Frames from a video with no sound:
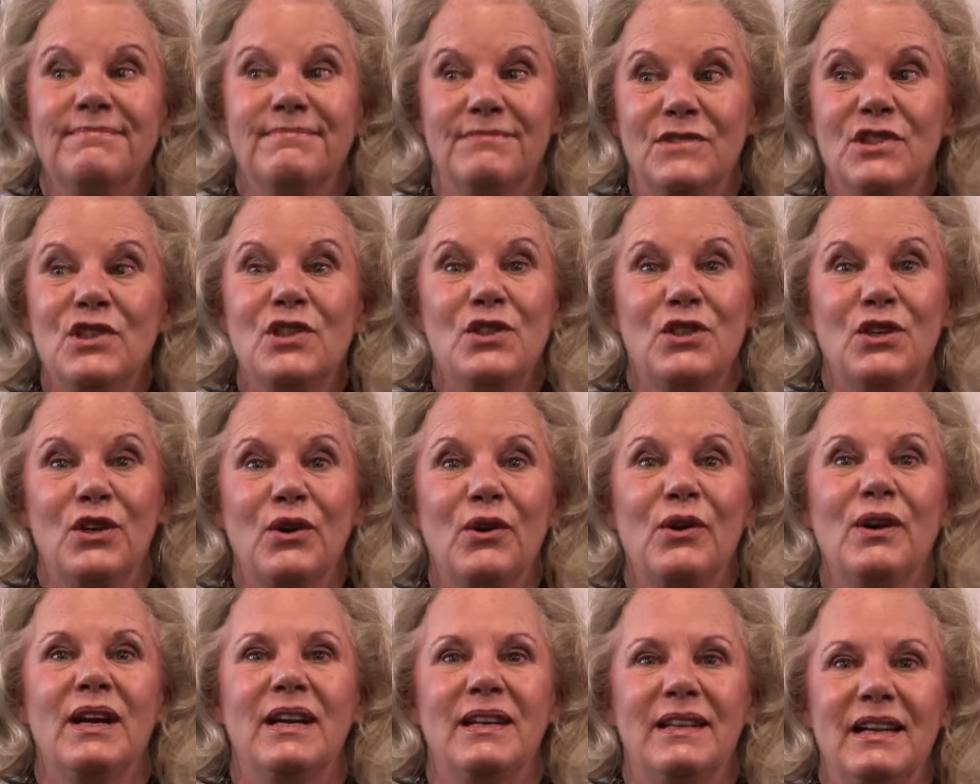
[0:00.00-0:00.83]
She shook
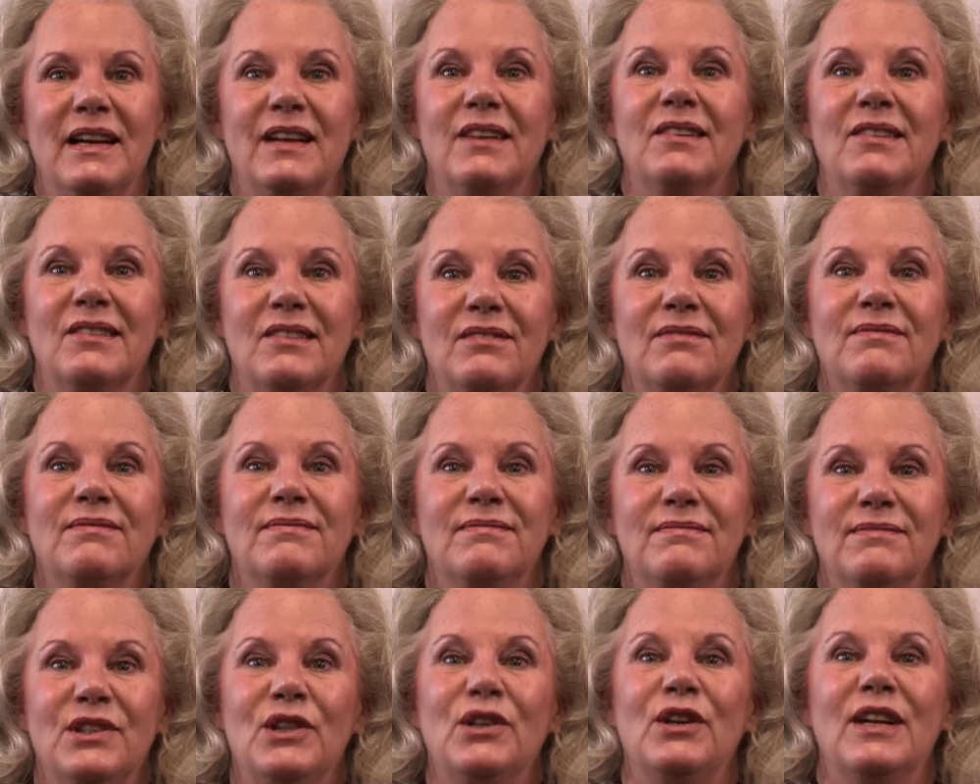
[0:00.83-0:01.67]
her head, yes,
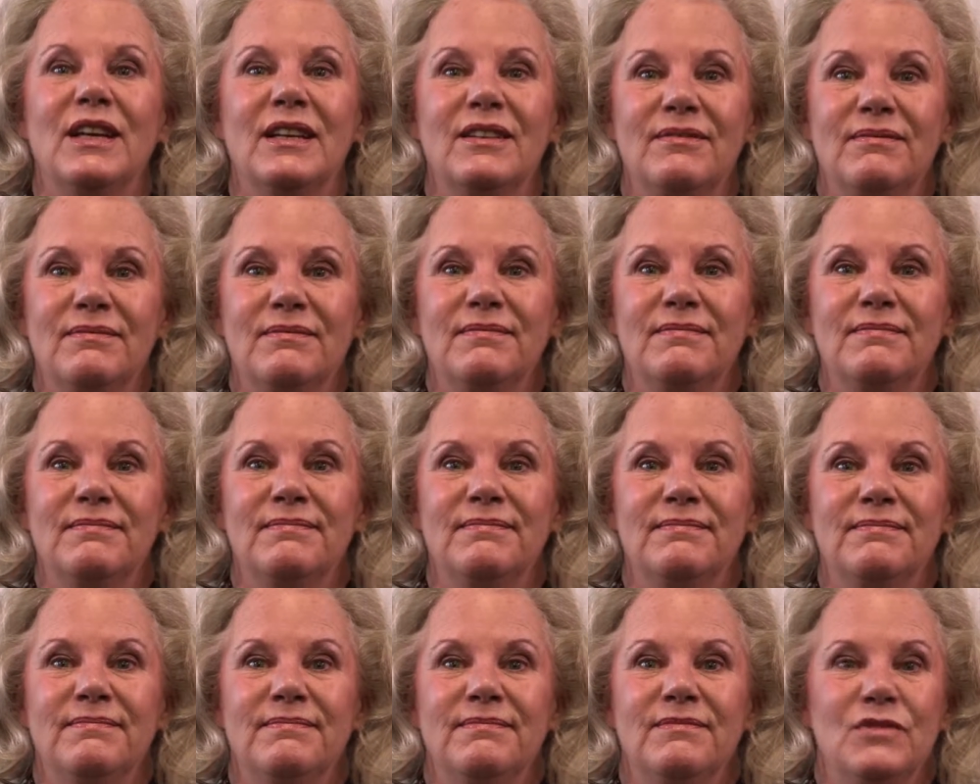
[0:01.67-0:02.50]
you did.
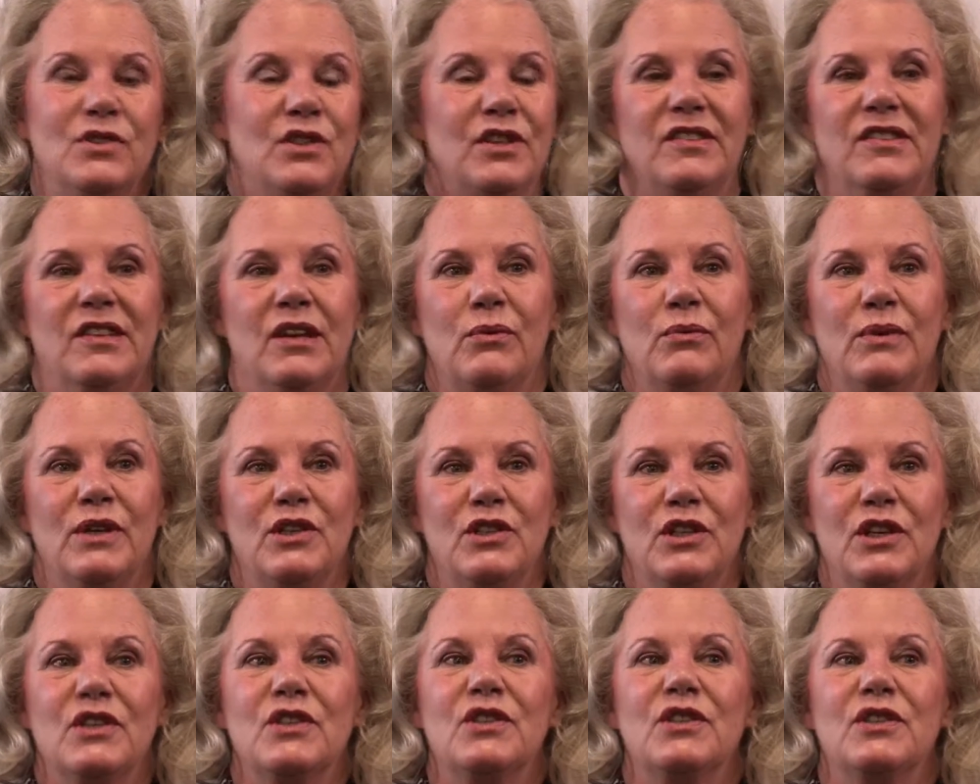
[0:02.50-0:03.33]
She said, we
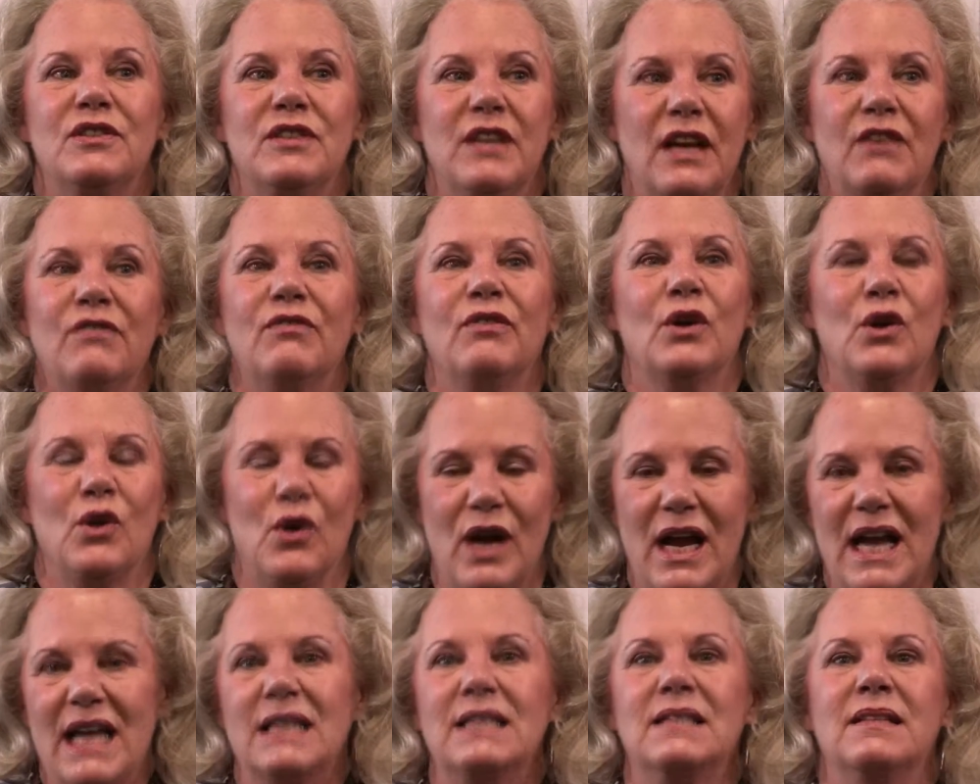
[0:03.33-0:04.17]
just take for
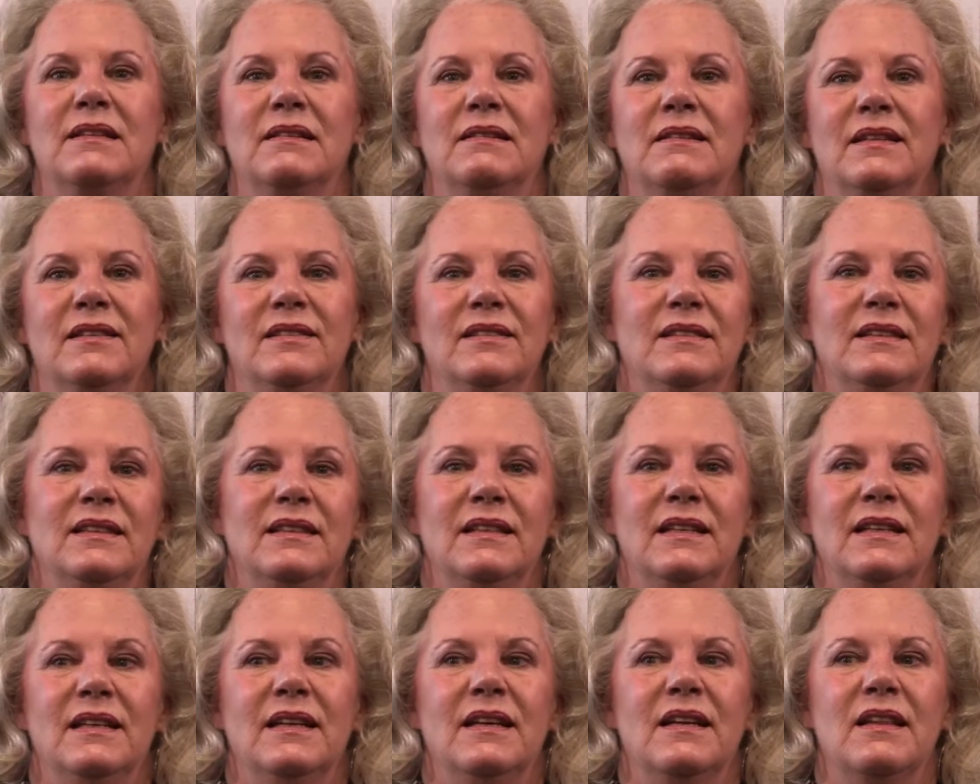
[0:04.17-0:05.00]
granted
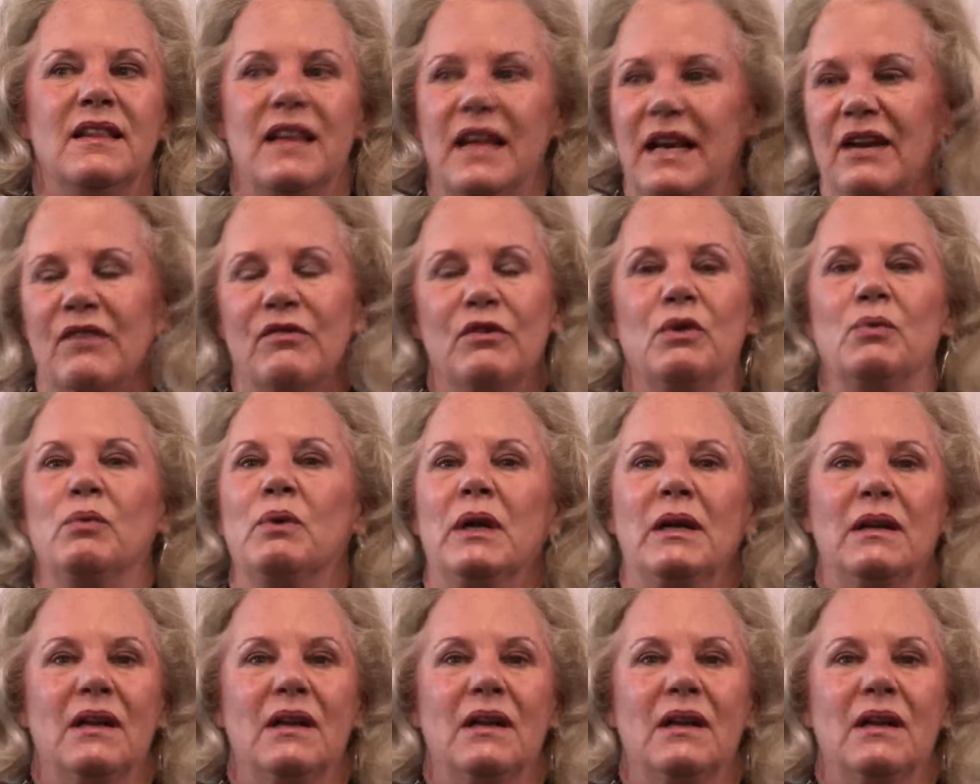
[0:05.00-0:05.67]
that everyone